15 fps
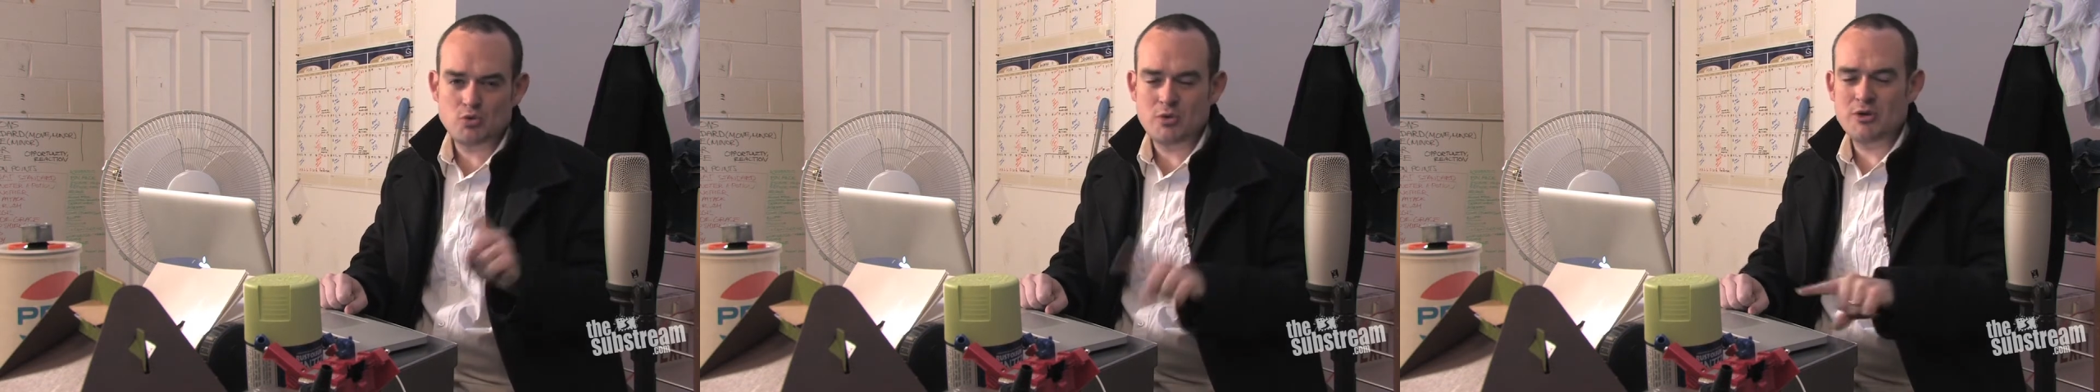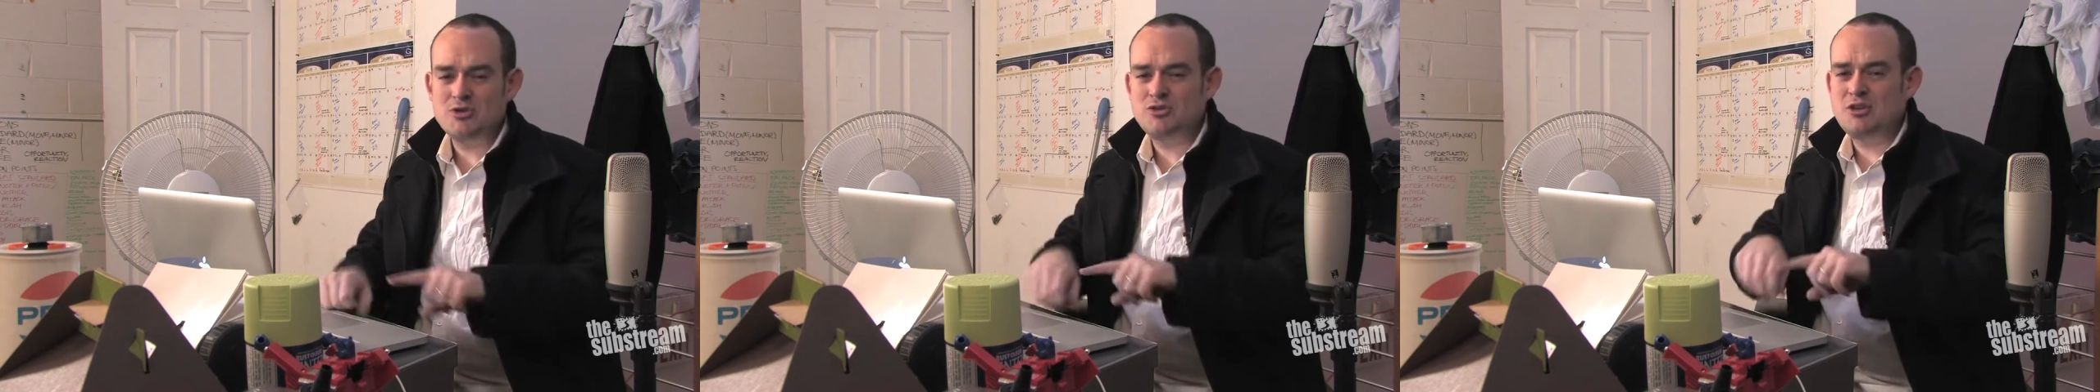
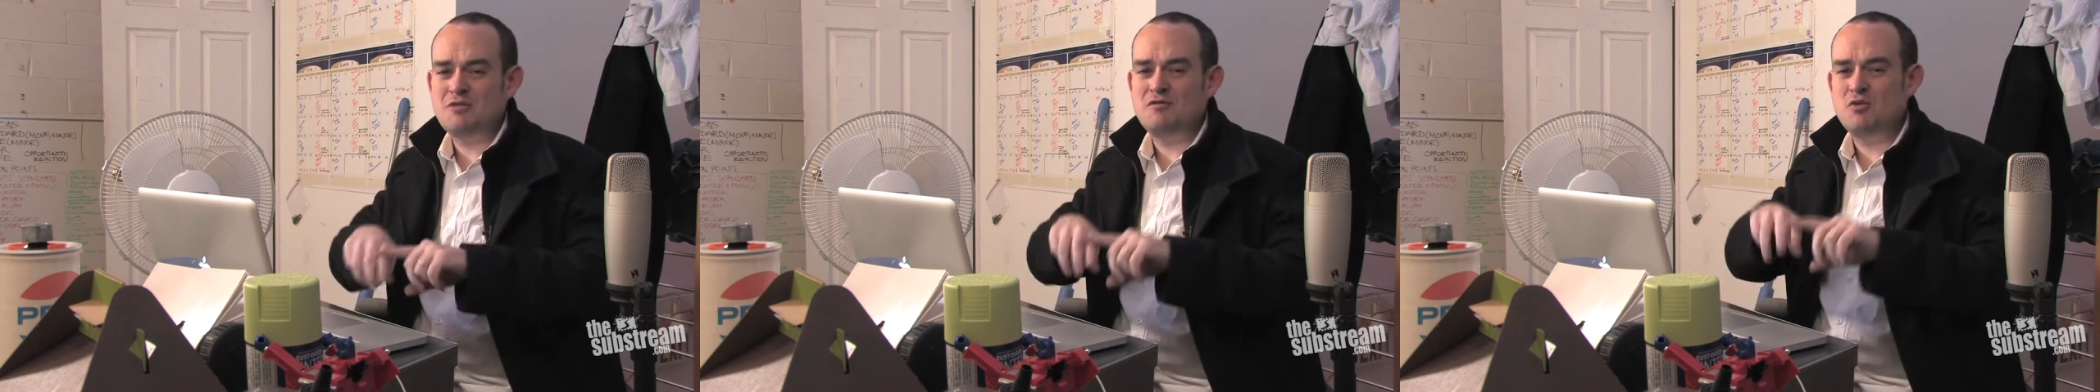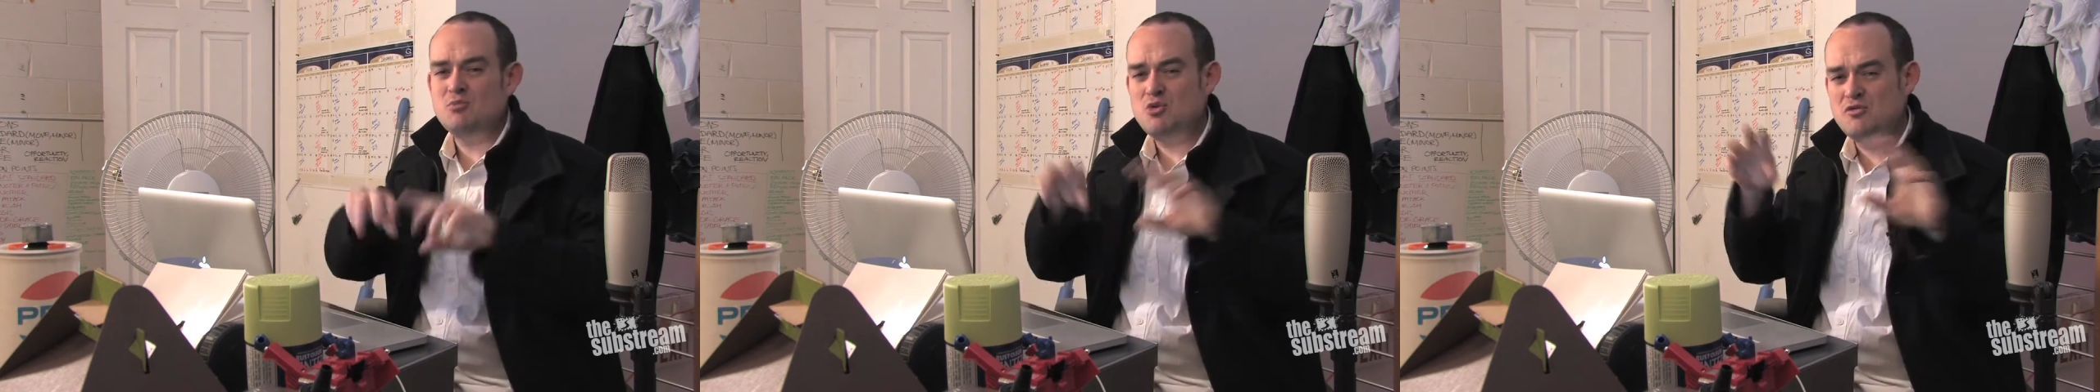winners than
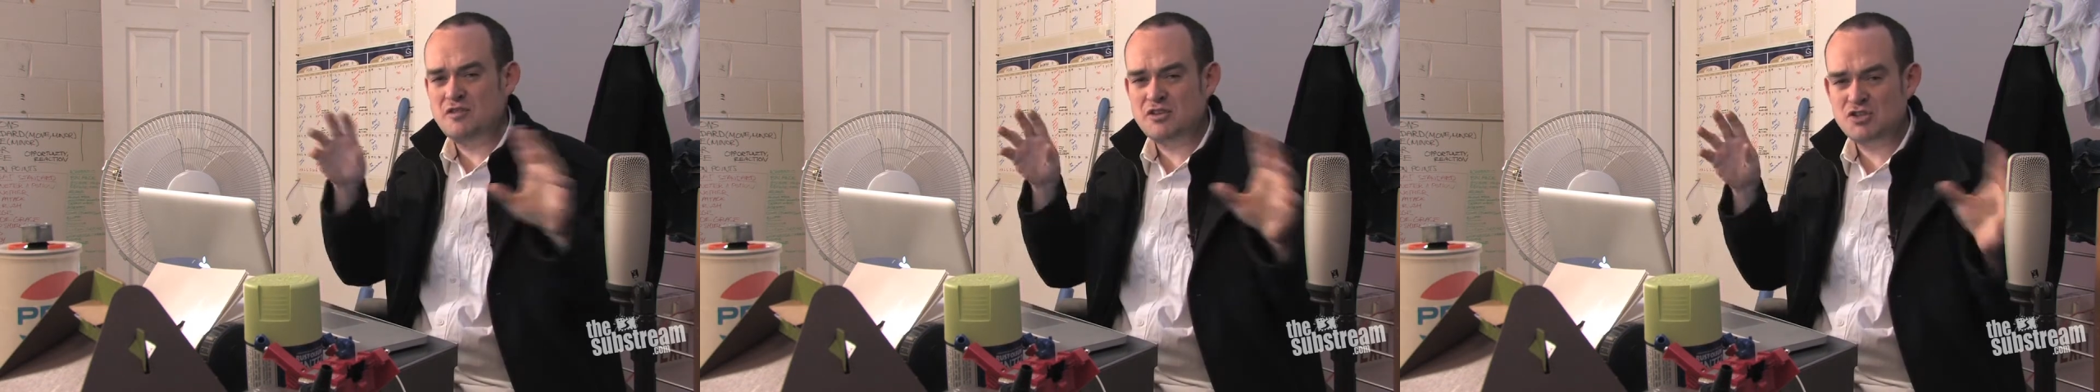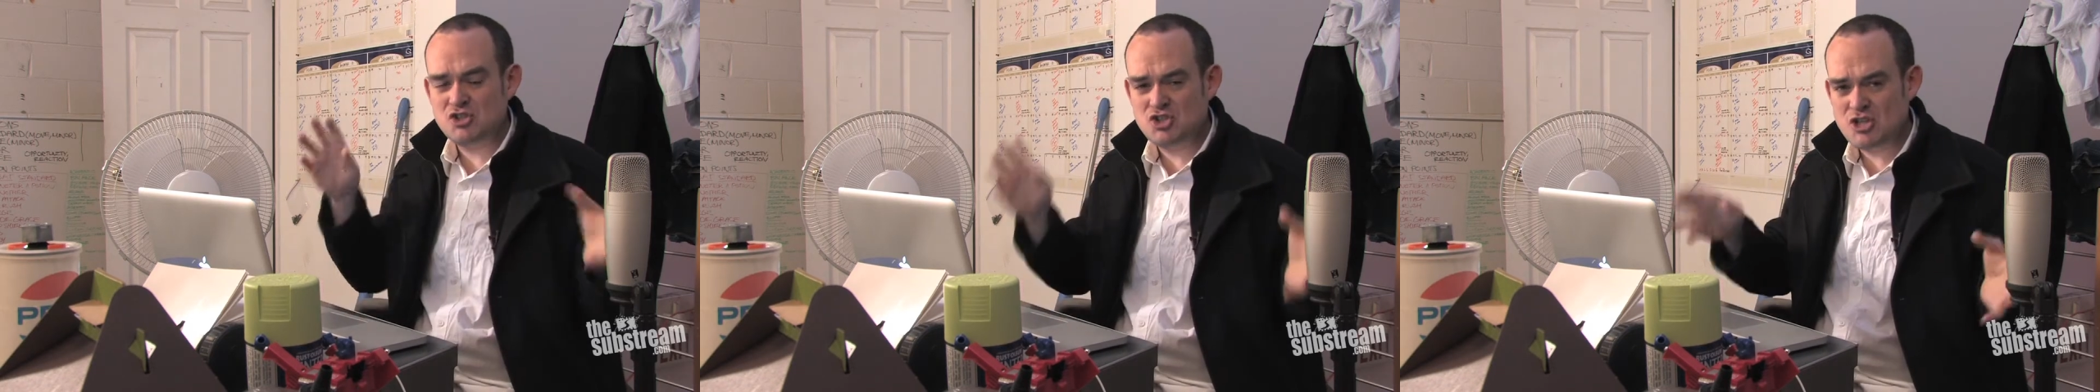for
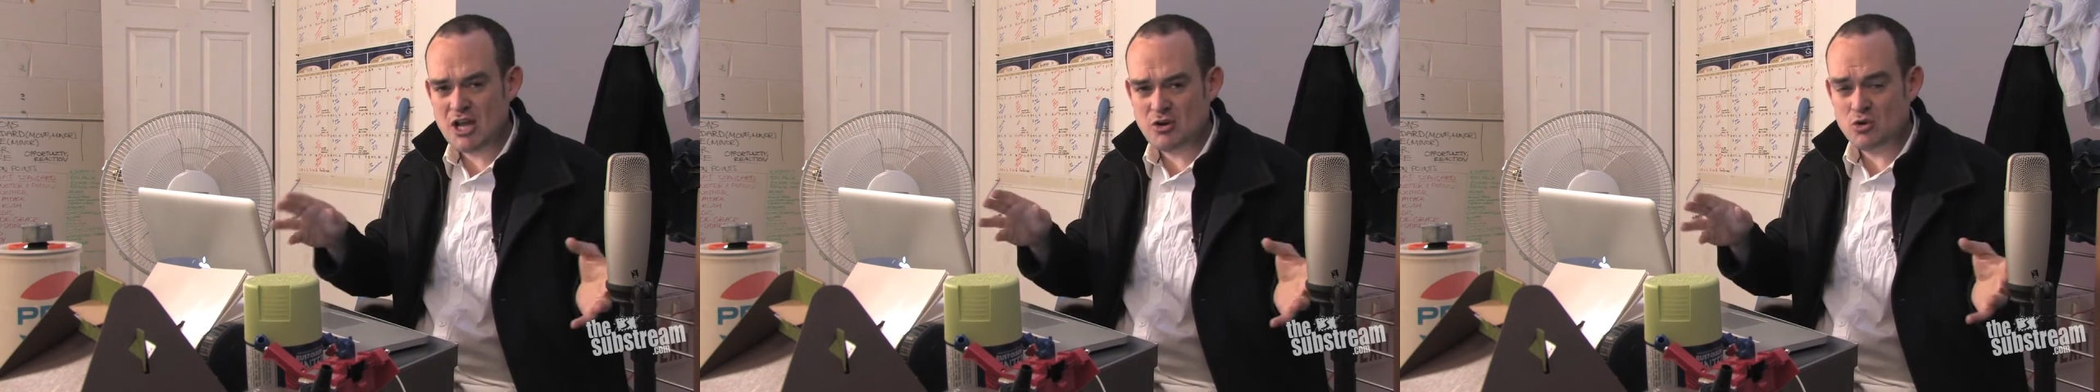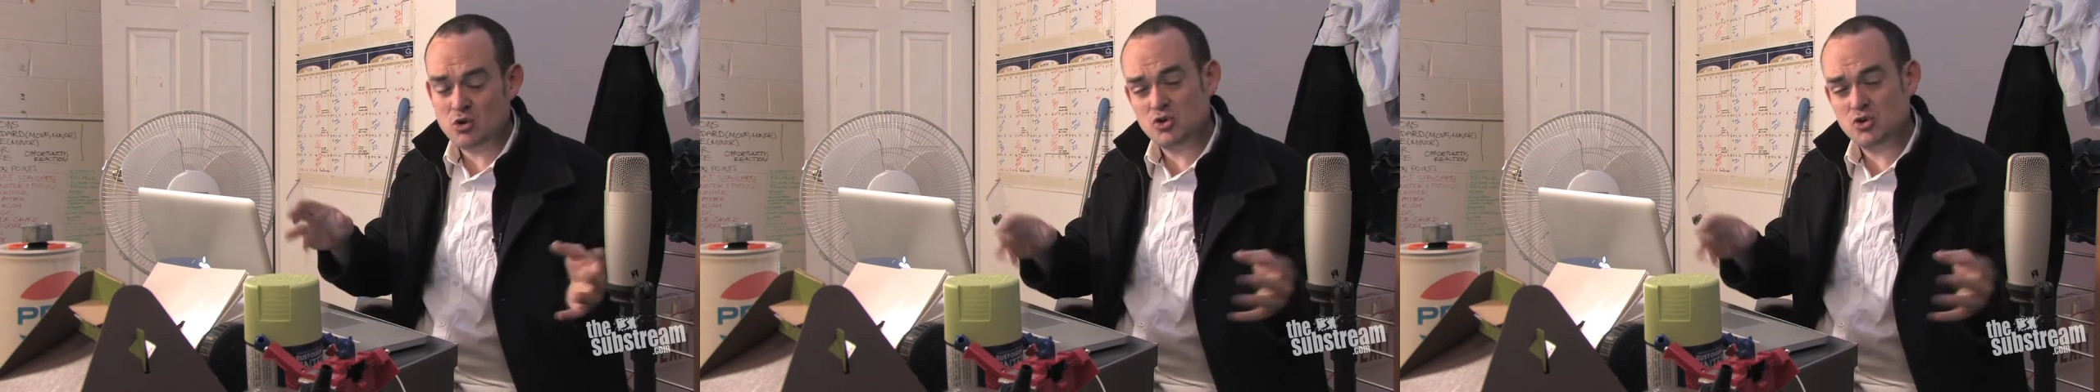movies in general,